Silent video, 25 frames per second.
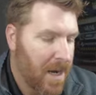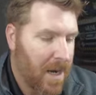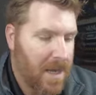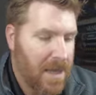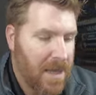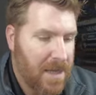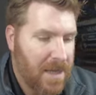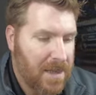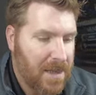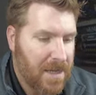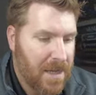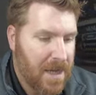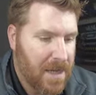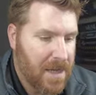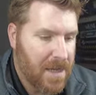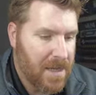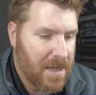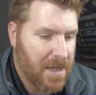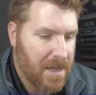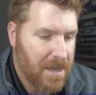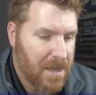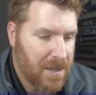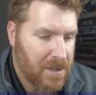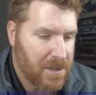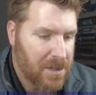I like that.
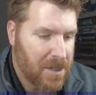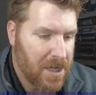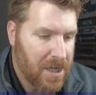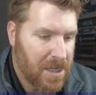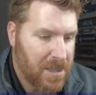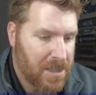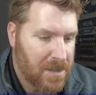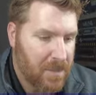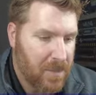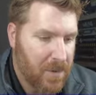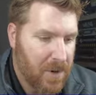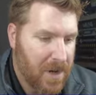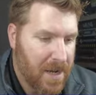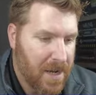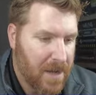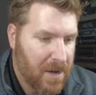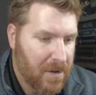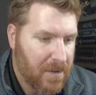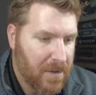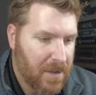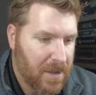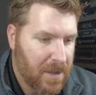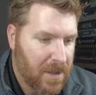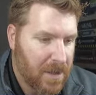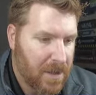Chase
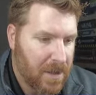Brown.